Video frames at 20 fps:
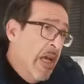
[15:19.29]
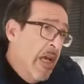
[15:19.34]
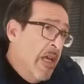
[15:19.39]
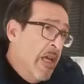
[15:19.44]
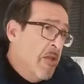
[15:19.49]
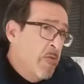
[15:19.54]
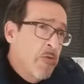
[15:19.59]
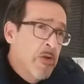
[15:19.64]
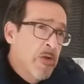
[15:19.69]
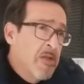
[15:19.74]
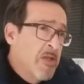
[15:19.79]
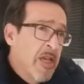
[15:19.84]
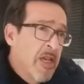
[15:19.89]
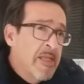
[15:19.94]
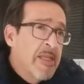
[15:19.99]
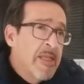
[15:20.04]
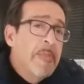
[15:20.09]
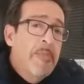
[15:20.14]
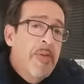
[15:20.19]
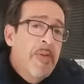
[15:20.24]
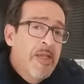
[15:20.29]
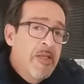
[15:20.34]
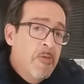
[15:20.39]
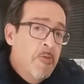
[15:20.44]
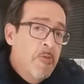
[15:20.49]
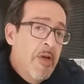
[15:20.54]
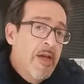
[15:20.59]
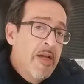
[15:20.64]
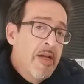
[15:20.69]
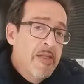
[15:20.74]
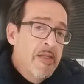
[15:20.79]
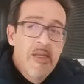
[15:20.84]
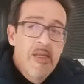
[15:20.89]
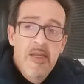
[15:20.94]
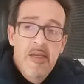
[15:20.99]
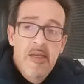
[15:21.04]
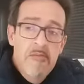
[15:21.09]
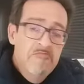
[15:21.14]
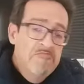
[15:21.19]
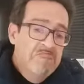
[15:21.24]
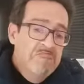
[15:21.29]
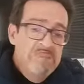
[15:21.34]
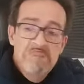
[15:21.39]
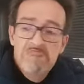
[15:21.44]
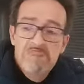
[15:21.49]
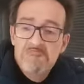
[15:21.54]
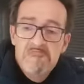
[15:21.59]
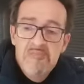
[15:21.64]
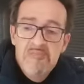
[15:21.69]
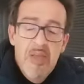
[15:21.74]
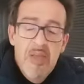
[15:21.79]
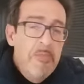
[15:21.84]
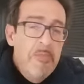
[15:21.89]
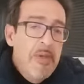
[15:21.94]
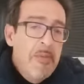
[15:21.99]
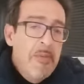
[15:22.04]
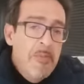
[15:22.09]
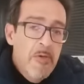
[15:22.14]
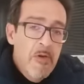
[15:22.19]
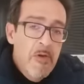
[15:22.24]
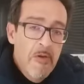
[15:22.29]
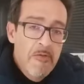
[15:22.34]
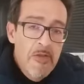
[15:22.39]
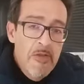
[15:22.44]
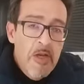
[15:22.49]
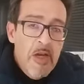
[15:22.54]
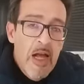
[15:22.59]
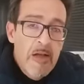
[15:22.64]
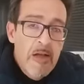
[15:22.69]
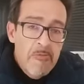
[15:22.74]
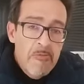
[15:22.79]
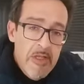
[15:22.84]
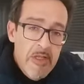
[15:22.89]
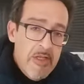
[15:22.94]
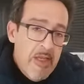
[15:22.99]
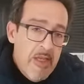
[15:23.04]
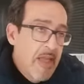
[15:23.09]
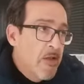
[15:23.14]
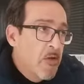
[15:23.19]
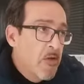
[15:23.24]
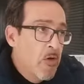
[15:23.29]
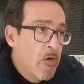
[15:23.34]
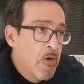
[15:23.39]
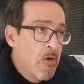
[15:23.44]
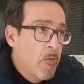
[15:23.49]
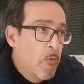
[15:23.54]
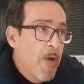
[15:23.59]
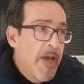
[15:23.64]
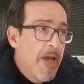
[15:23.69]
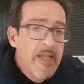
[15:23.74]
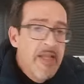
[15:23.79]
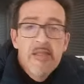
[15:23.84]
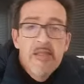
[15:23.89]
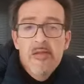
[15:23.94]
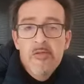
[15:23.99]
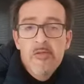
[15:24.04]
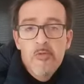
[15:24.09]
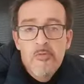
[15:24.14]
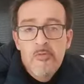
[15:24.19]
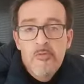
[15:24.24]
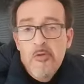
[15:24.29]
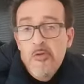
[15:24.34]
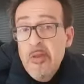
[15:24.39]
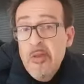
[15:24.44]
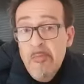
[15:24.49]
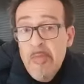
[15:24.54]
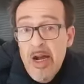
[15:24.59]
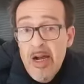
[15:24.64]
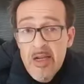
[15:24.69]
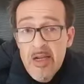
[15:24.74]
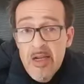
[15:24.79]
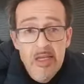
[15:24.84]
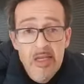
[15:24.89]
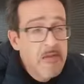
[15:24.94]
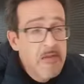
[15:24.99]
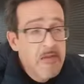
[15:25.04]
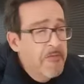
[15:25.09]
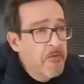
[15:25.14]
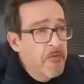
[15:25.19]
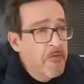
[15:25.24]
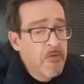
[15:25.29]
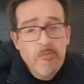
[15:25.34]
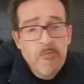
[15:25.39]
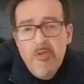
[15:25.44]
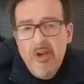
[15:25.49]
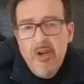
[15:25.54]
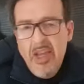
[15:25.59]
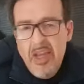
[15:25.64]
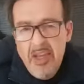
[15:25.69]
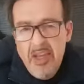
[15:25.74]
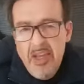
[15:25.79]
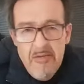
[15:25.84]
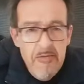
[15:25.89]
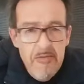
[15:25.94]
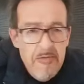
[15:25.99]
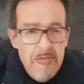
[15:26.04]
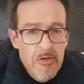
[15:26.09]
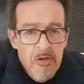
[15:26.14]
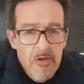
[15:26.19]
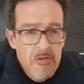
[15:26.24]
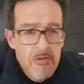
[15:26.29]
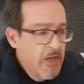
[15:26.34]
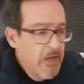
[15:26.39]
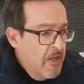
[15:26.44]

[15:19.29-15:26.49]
It was just a place where the people of the countryside went for the market, for praying, for